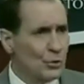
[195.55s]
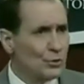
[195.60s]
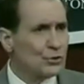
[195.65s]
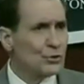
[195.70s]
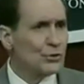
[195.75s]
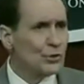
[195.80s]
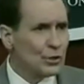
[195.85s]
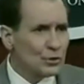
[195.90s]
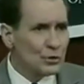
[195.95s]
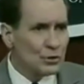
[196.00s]

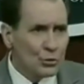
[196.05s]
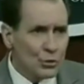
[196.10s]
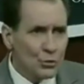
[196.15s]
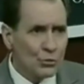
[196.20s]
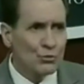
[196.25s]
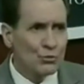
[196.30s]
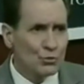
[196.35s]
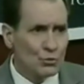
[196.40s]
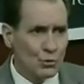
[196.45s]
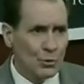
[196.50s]
Those are the
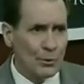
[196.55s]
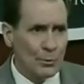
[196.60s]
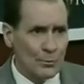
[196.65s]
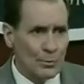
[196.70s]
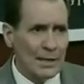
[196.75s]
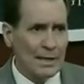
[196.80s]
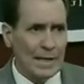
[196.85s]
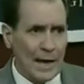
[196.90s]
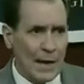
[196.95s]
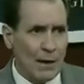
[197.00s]
two sort
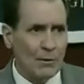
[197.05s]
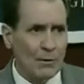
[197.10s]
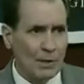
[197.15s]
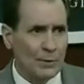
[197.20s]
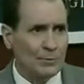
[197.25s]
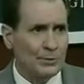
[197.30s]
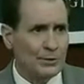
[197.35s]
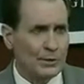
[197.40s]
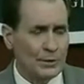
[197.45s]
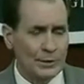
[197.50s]
of big
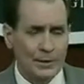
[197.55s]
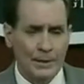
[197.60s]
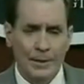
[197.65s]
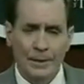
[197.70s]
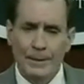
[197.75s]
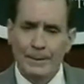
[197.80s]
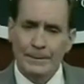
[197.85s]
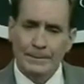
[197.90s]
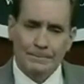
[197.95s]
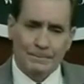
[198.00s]
outcomes here.